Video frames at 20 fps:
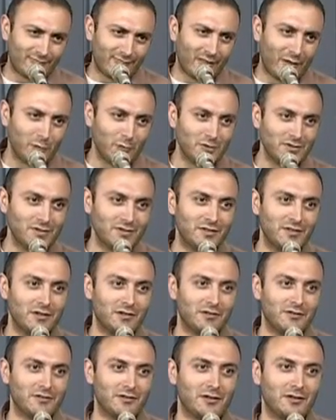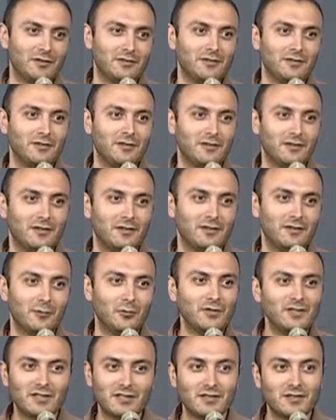what's the secret sauce?
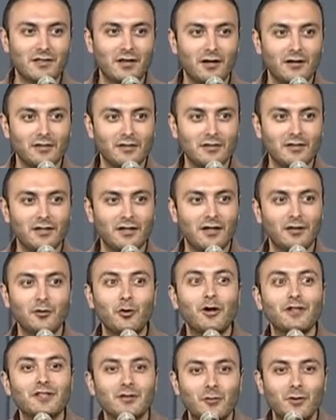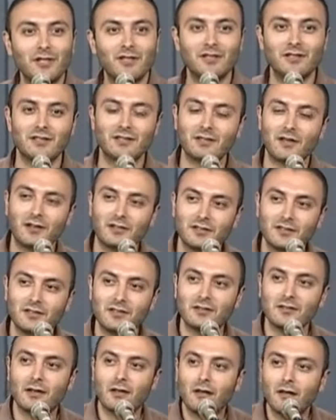What's this sauce? He's like, no, I said, what is this sauce? He
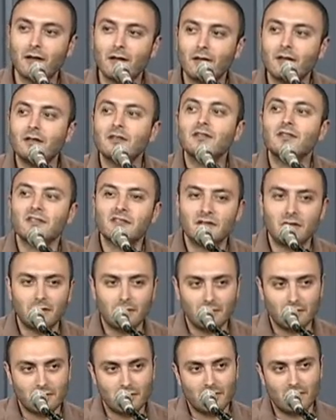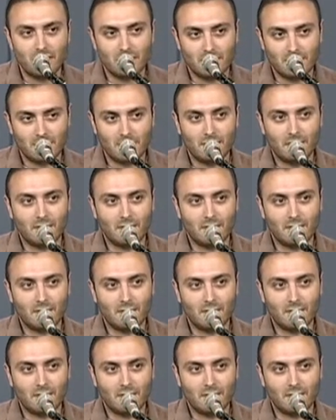says, it's the secret sauce.